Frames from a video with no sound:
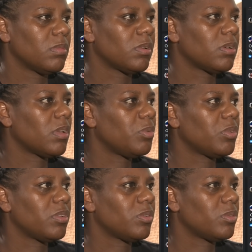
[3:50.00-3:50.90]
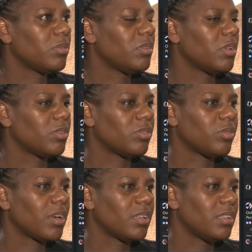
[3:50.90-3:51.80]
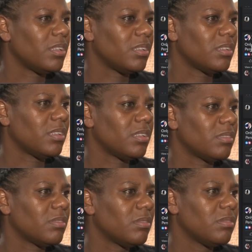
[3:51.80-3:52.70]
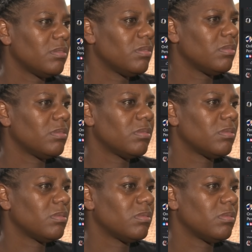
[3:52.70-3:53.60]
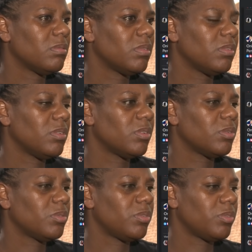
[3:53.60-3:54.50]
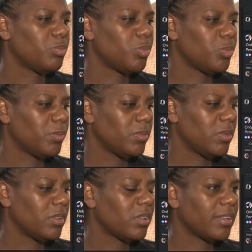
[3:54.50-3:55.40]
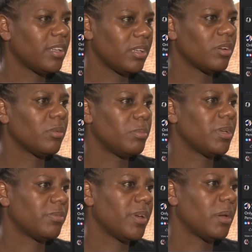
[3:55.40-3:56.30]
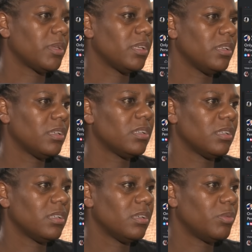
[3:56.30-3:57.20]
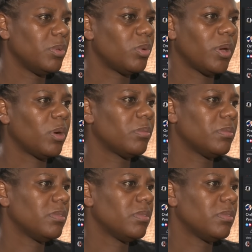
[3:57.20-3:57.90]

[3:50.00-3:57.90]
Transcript: Because I was, you know, struggling and didn't, you know, it's a lot taking care of a big family with no help.